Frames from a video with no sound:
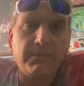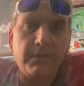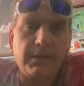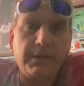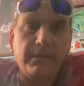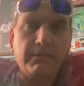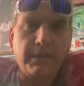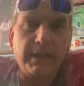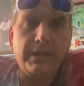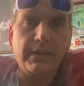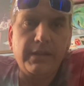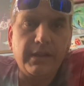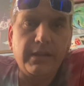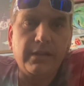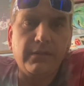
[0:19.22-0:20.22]
running
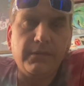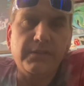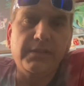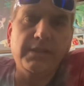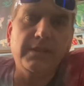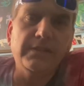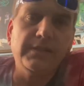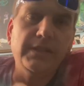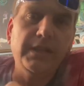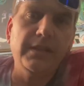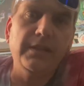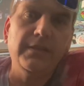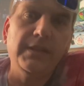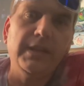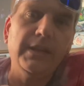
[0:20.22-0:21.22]
right now is the
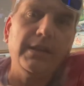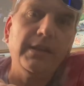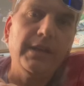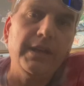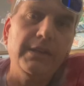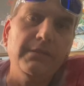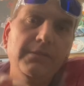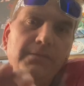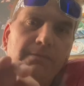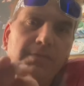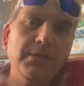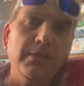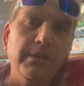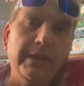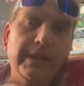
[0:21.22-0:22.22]
antenna that I
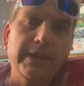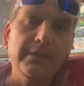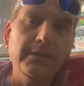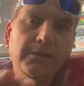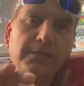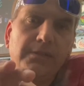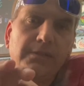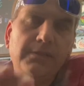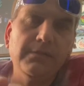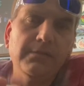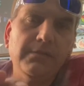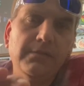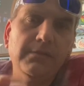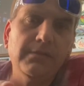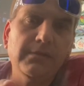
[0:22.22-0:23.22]
built on this
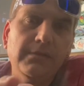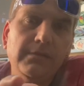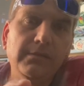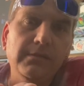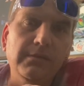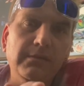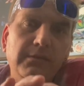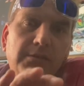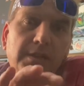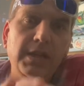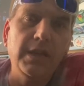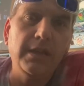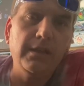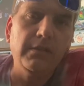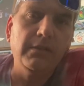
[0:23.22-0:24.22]

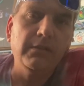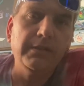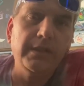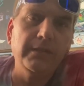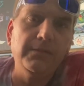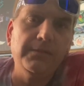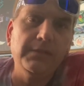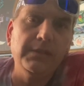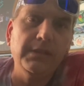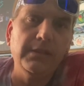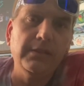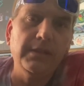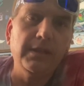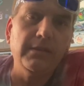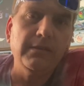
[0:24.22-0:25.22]
channel that you've
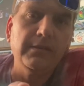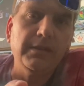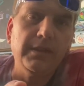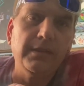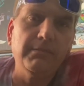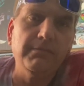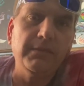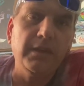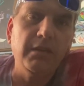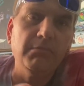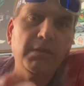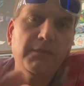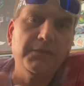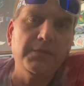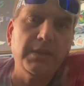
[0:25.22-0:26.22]
seen, that
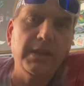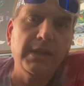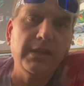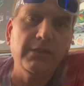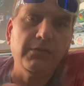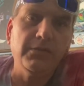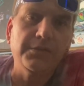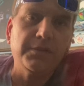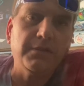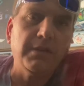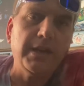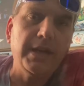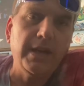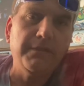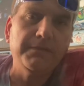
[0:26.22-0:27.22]
MFJ,
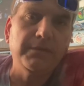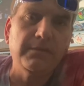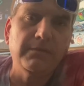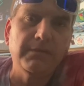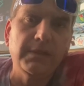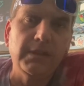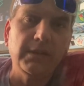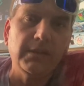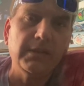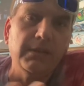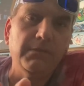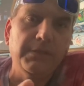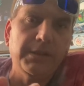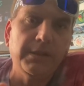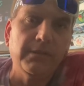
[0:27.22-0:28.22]
Cushcraft,
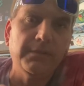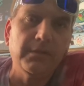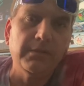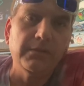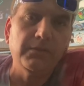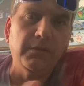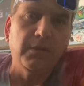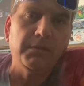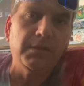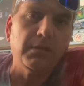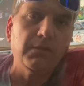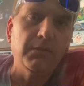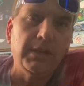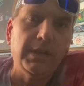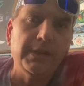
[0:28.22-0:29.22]
Dealey, whatever,
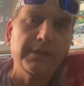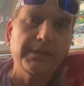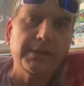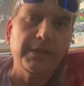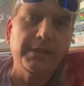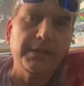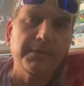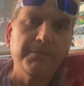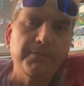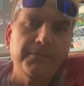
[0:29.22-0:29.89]
1200 watt antenna.